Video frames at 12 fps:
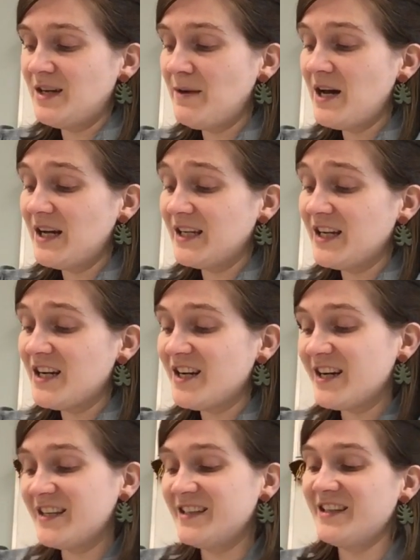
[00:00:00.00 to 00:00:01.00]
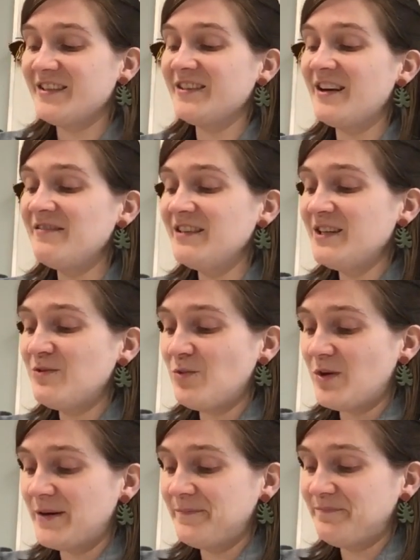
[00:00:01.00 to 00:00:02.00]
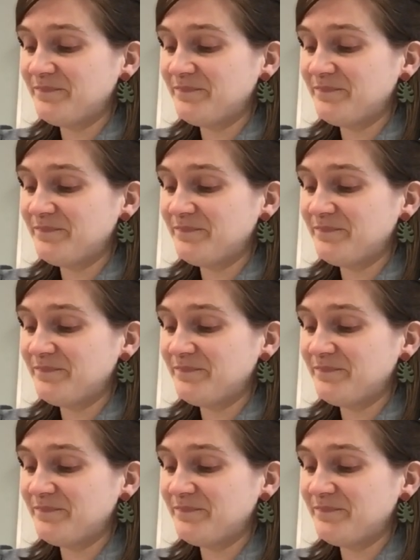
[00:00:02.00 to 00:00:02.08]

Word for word: Come on, get it on. They're lovely and warm.